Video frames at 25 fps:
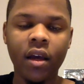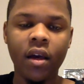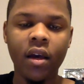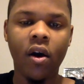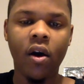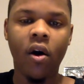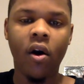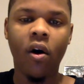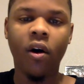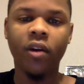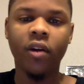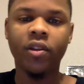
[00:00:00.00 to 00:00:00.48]

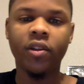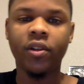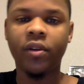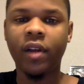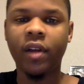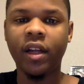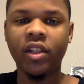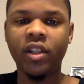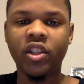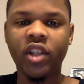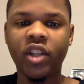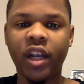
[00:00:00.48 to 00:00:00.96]
Also,
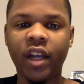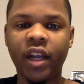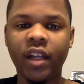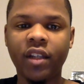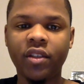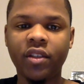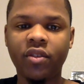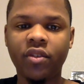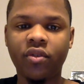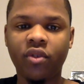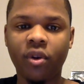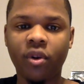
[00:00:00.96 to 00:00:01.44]
they
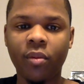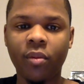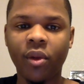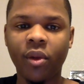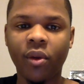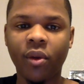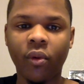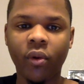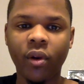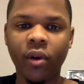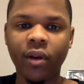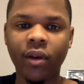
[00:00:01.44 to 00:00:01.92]
changed from the
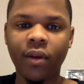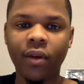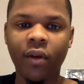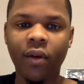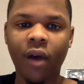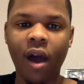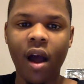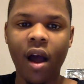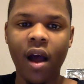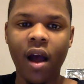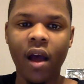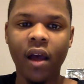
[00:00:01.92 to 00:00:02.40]
grit and
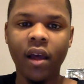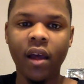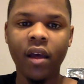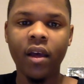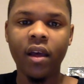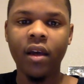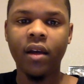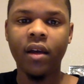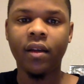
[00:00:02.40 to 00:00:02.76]
grind.